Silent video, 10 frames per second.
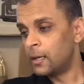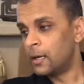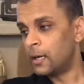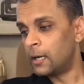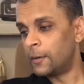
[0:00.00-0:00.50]

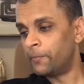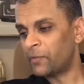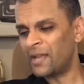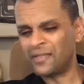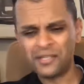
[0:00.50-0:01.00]

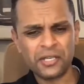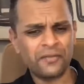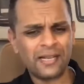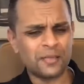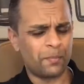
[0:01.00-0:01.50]
I think she
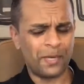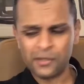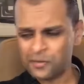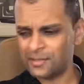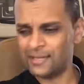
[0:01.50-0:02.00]
even has a
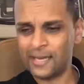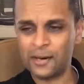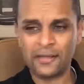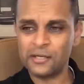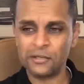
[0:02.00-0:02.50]
Pinterest
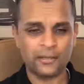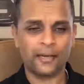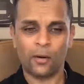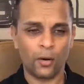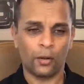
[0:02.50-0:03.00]
account. I think she's
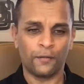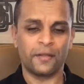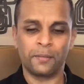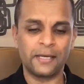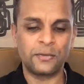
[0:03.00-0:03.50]
like all over
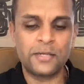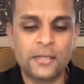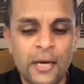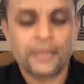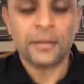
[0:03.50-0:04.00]
the place, which
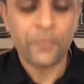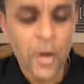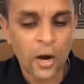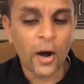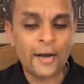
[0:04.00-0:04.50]
is awesome.
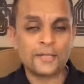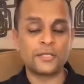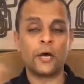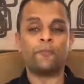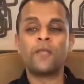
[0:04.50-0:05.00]
All right, so